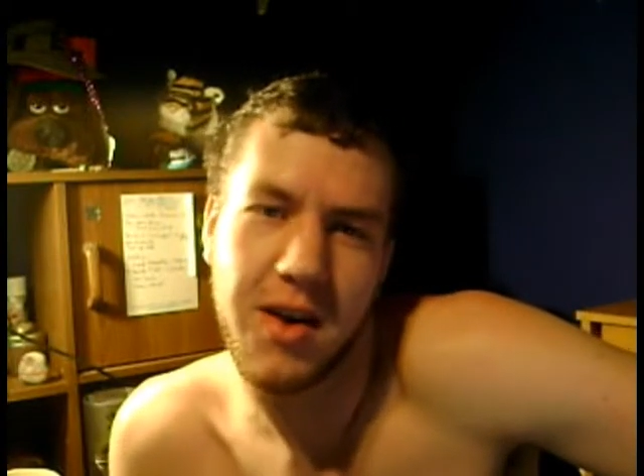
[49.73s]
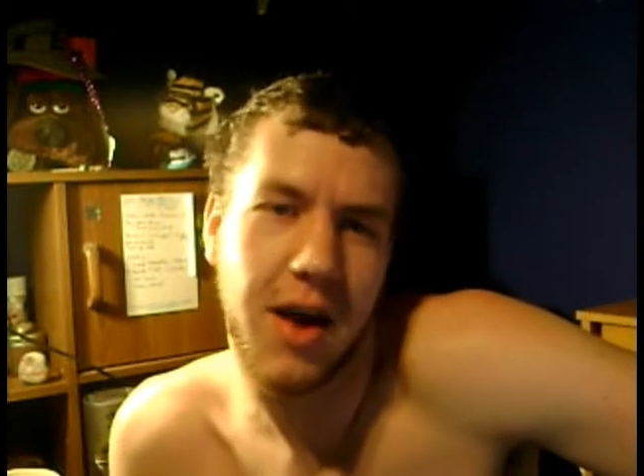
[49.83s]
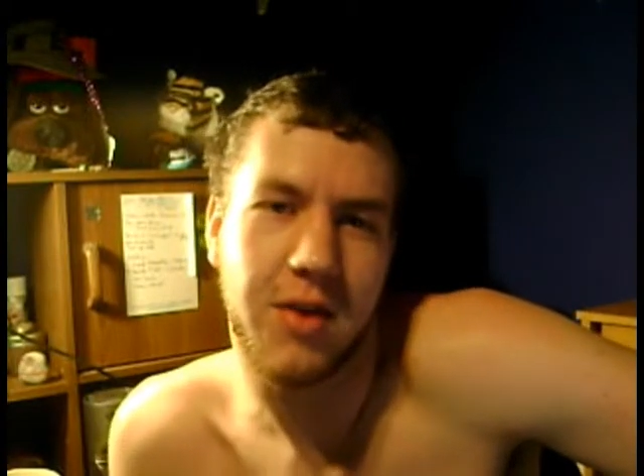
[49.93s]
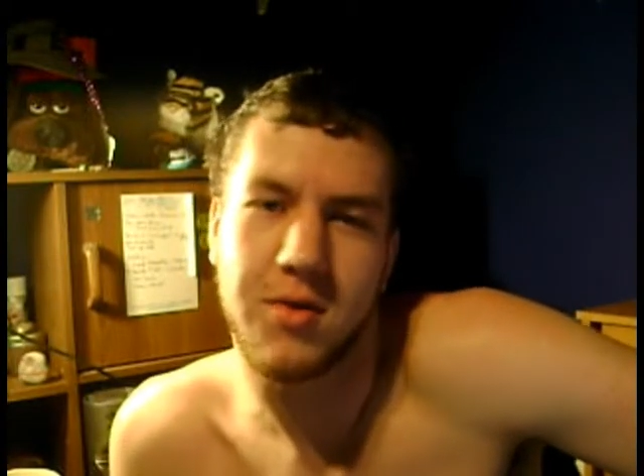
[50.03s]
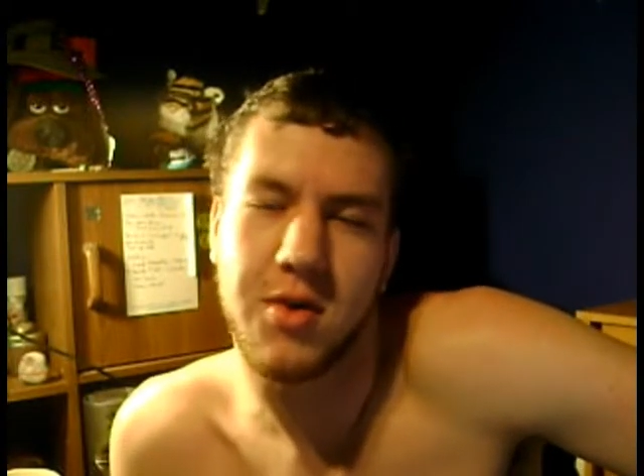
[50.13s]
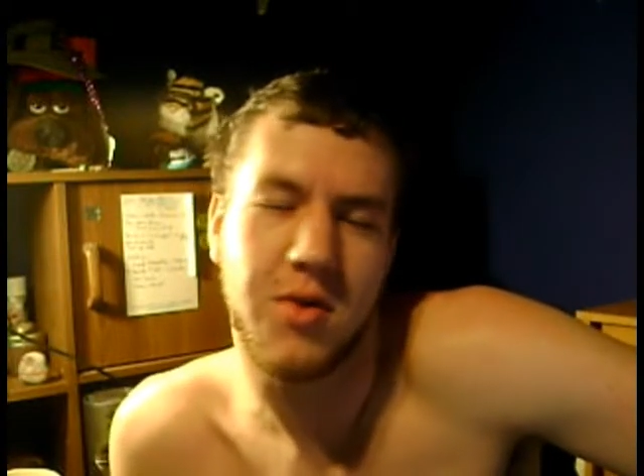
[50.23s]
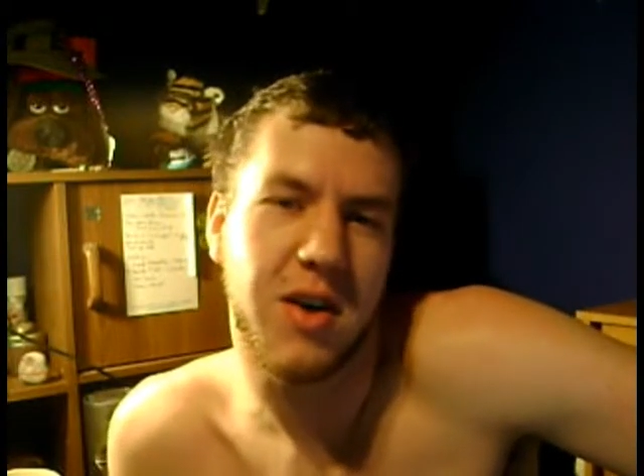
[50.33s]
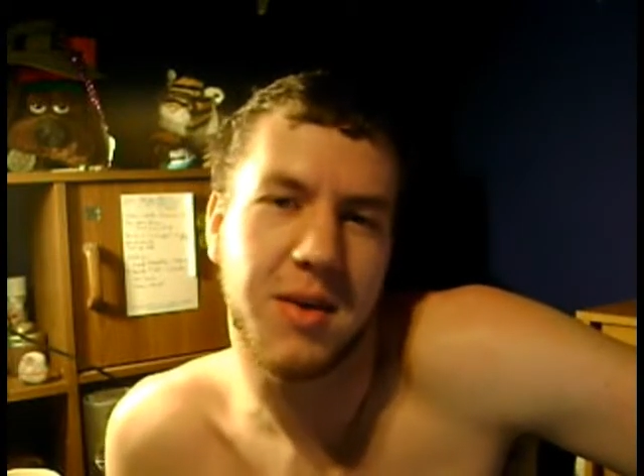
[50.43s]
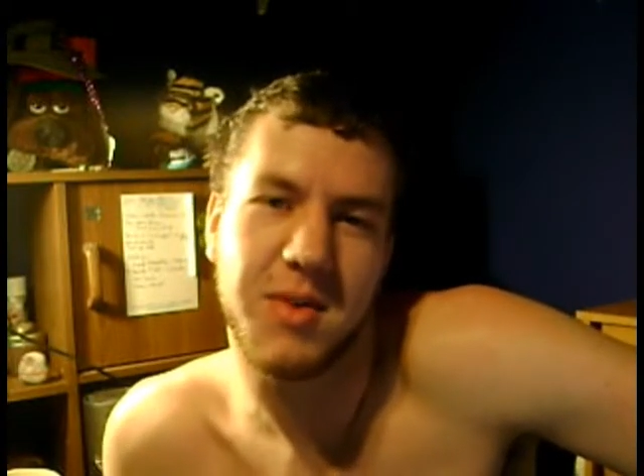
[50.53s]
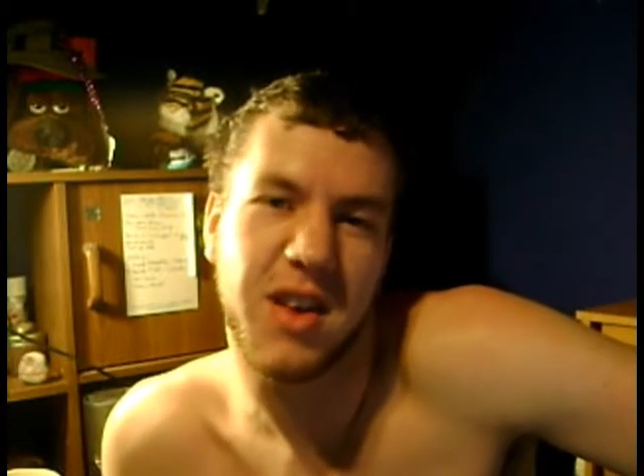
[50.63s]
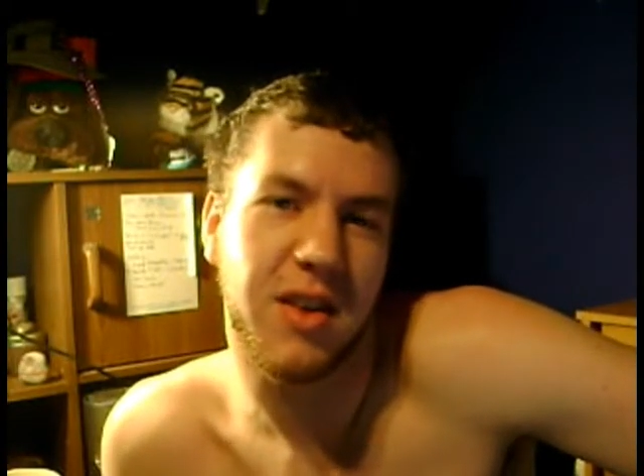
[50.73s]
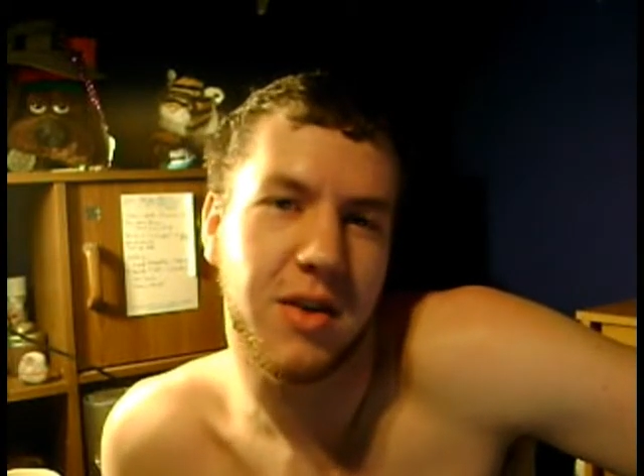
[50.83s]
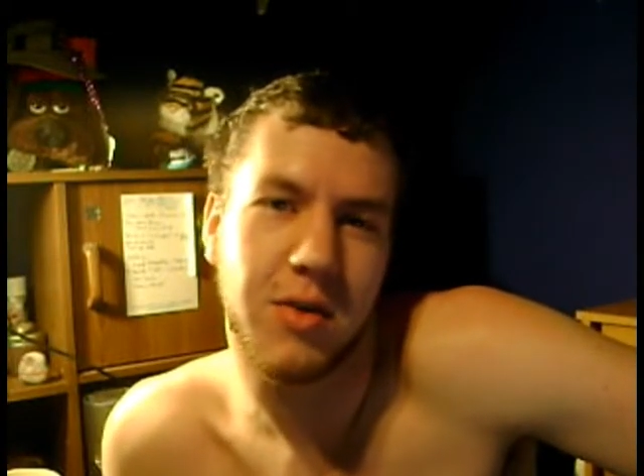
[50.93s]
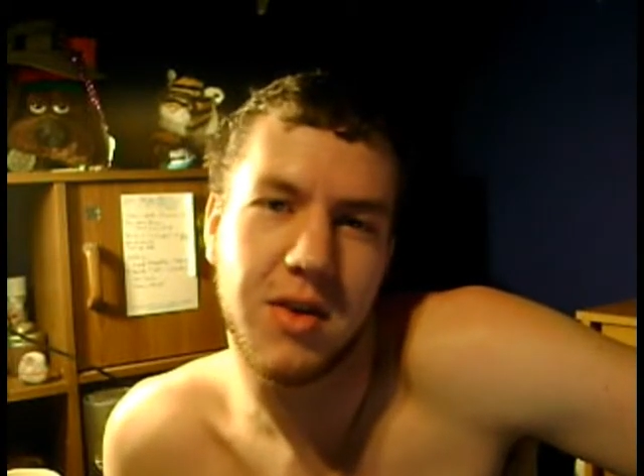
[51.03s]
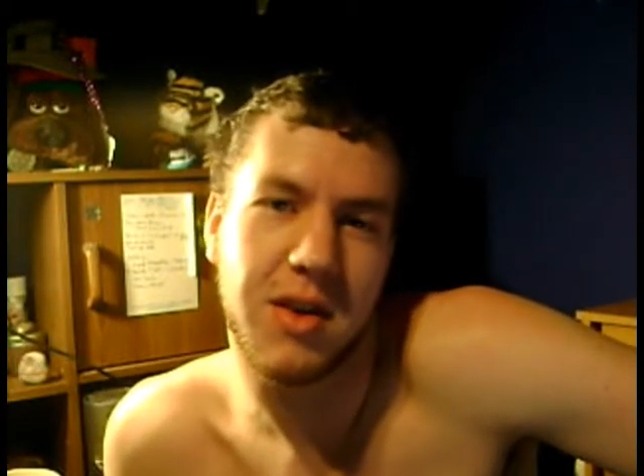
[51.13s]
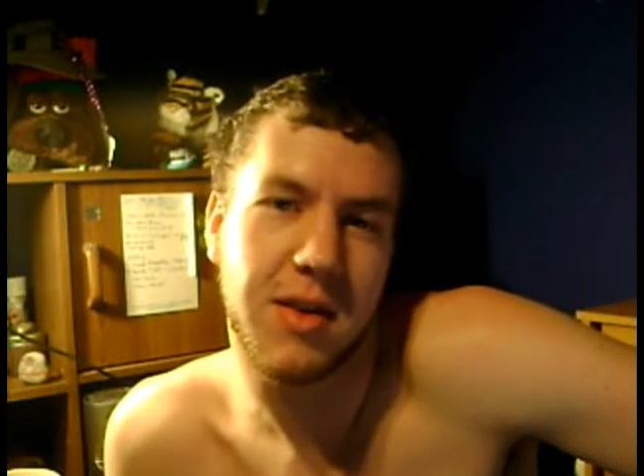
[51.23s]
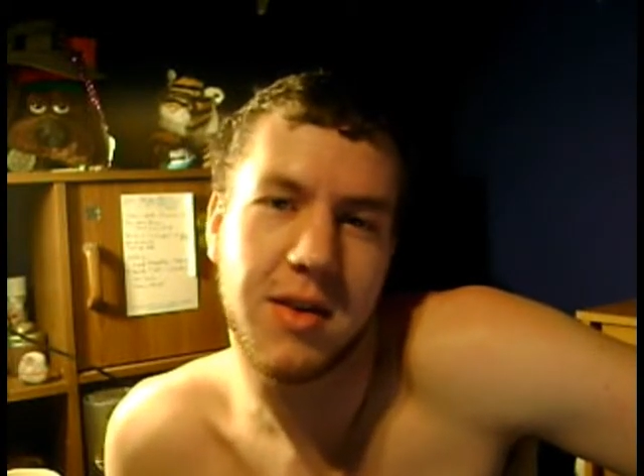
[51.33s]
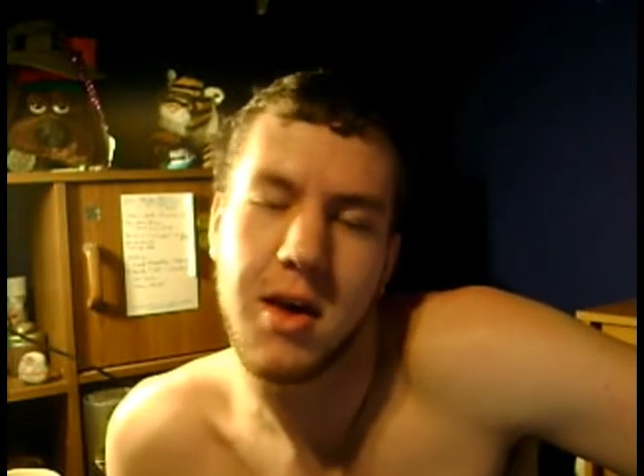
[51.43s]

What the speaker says: I don't know why I'm telling you this.